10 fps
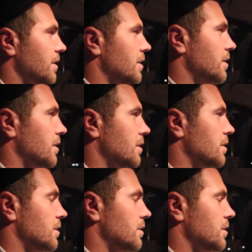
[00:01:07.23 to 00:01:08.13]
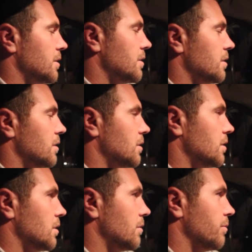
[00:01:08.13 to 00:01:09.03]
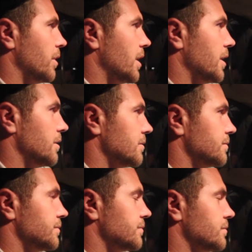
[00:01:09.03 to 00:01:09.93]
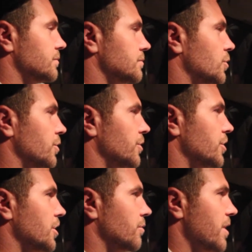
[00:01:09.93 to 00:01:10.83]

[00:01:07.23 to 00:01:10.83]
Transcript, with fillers: Not true. But we're doing good.